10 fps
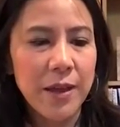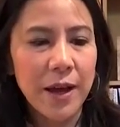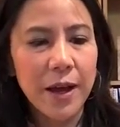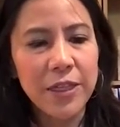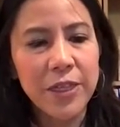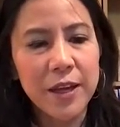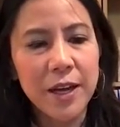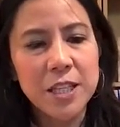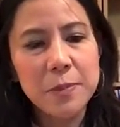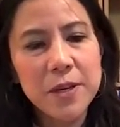I think,
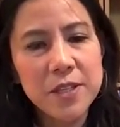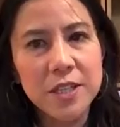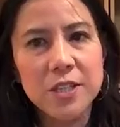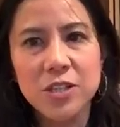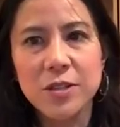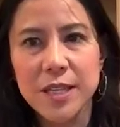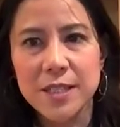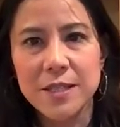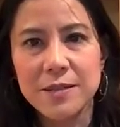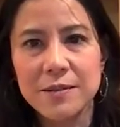I suppose I could do
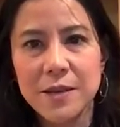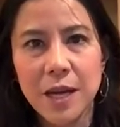this.